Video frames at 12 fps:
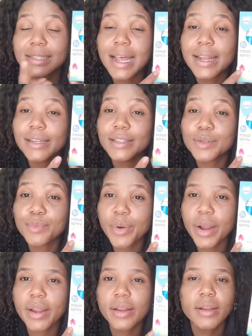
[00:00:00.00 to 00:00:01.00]
saline
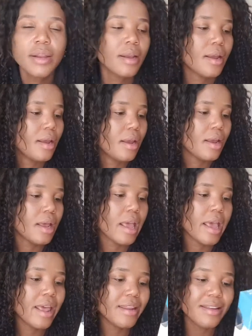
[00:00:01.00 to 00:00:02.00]
spray,
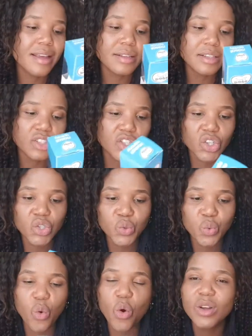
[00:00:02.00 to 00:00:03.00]
and it's
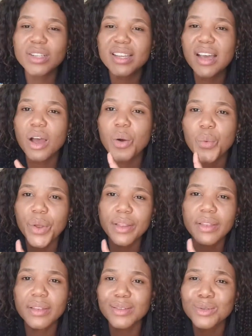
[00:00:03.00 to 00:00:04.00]
just water
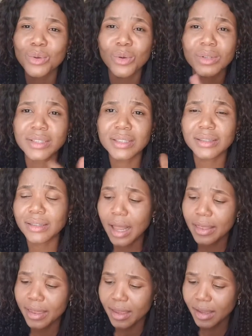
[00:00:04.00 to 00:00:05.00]
with salt,
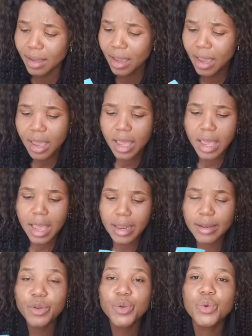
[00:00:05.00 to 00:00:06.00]
I think.
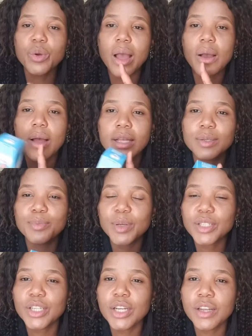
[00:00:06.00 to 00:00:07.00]
And you,
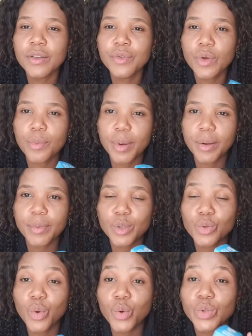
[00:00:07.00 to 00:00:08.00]
especially if your
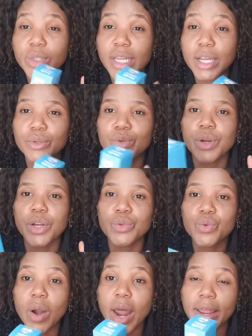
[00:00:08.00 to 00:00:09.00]
baby's nose tend to get
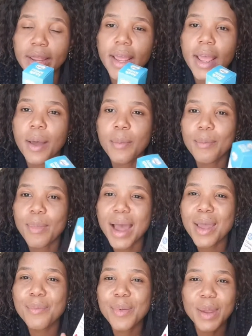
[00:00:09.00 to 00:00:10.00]
dry.
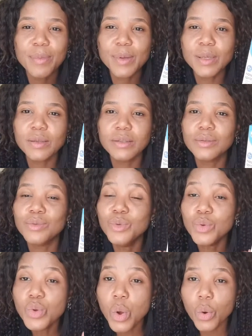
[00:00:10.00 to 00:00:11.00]
My baby's
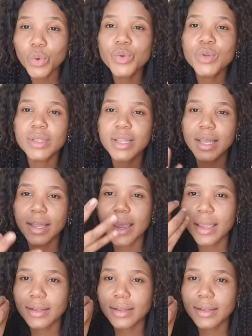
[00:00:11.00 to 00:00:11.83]
nose, they